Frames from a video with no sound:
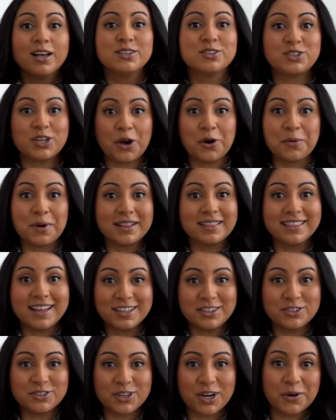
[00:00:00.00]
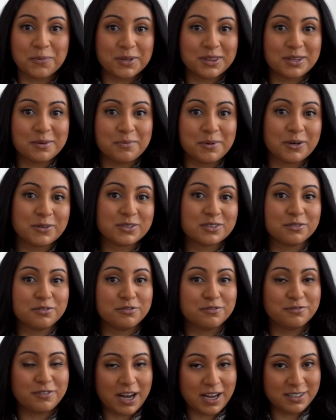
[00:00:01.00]
So let's start with the most
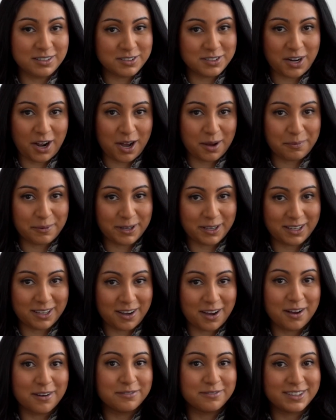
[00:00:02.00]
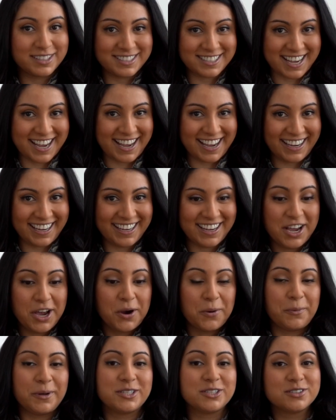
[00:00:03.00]
fun topic of the day,
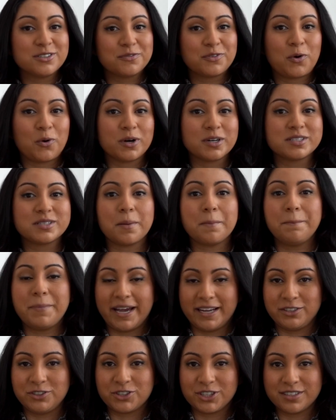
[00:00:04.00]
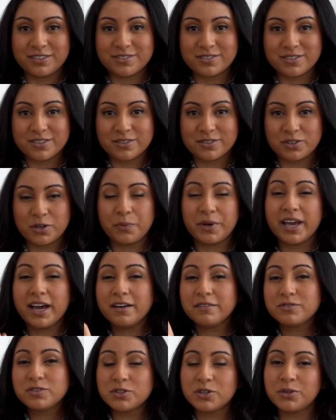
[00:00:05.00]
which is of course pensions. So we
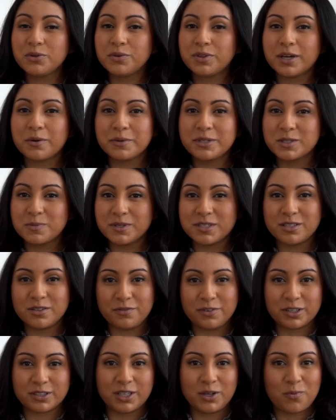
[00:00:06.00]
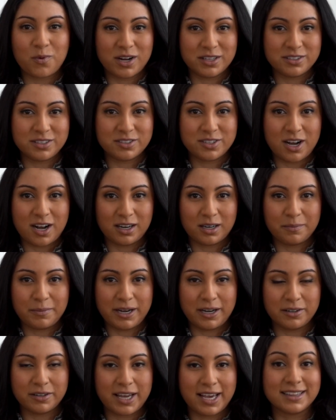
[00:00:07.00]
have two that we specifically want to talk
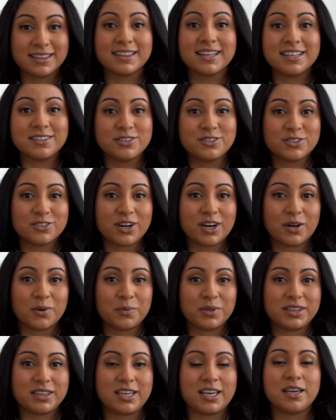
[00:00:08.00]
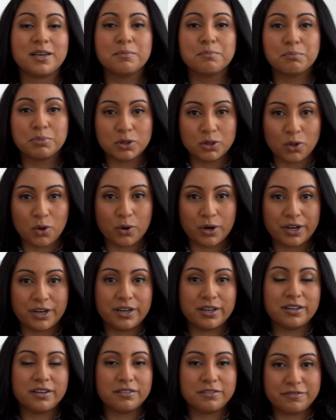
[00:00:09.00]
about, and let's start with the
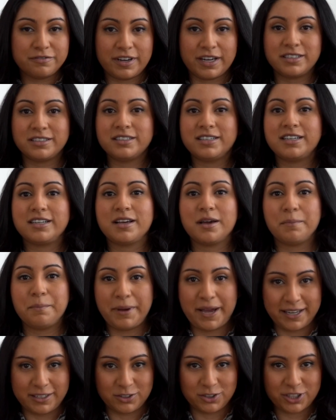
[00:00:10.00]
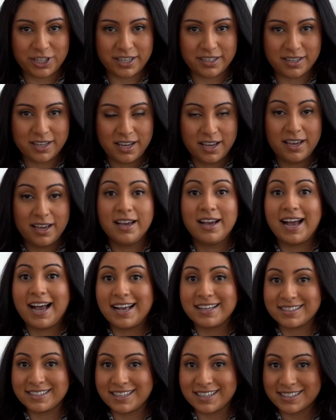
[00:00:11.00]
employer-funded pension.
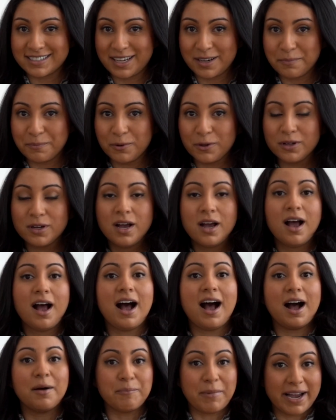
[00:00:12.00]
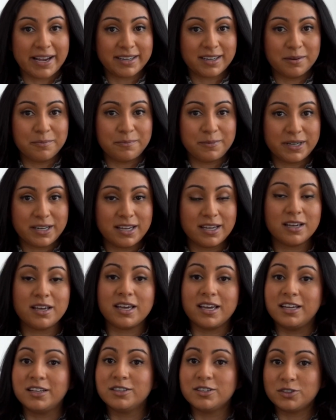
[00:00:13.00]
As an example, my company
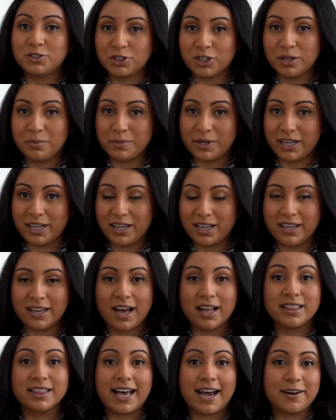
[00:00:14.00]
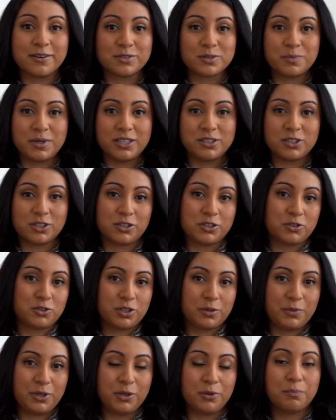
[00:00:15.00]
in Germany allows me to
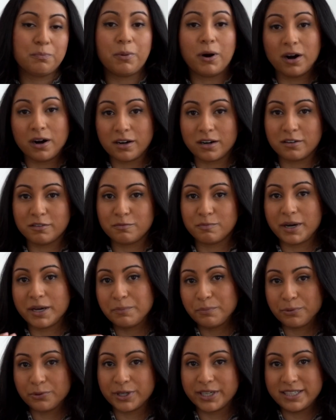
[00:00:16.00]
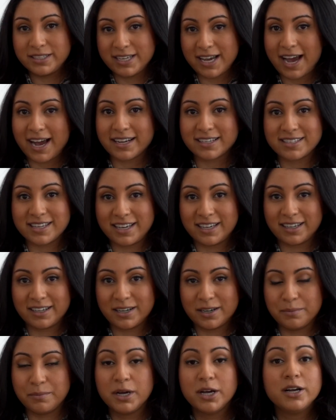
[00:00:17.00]
contribute part of my pre-tax
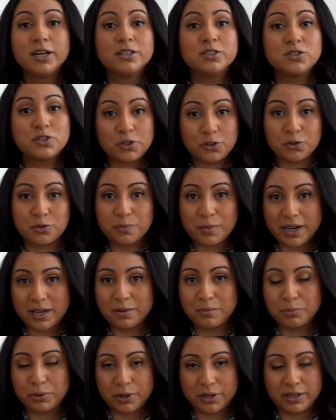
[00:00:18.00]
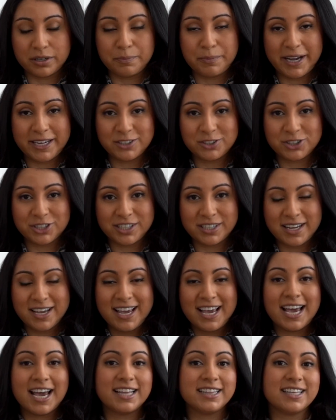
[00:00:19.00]
income to my employer
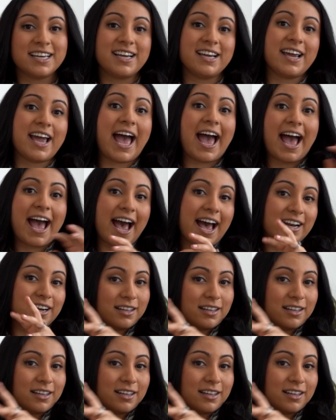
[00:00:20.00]
pension, and they add